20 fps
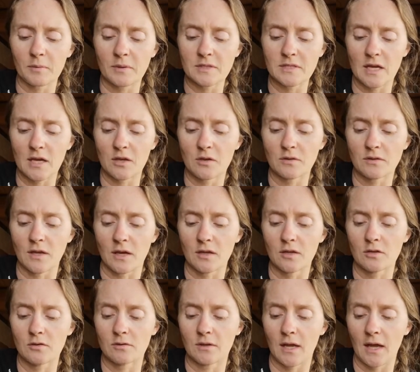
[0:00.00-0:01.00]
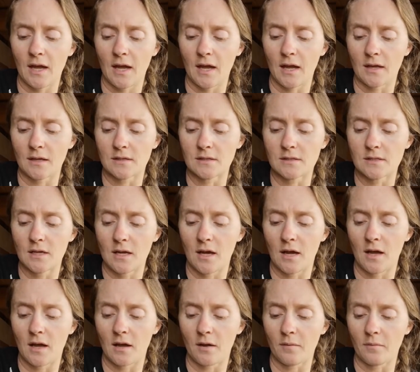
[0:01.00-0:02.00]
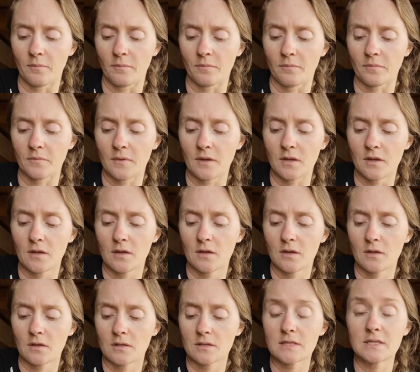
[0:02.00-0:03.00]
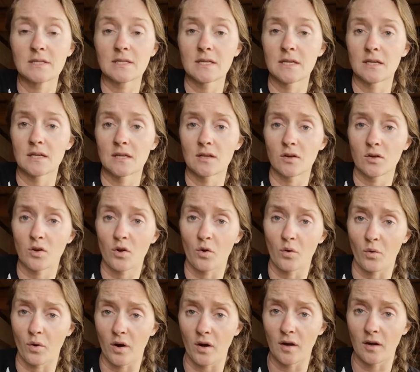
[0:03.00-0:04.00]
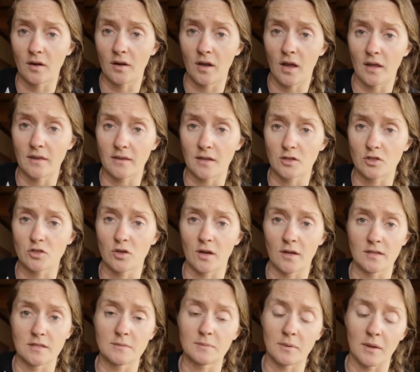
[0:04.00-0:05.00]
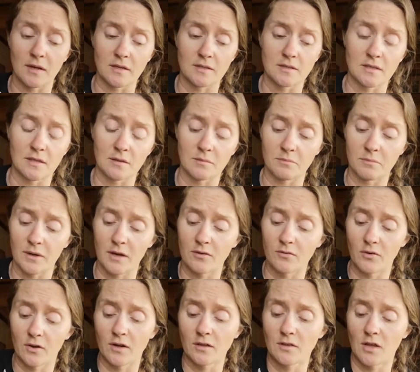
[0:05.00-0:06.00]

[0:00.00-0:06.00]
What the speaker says: will tell you that you can't seed corn and then transplant it. But I've read a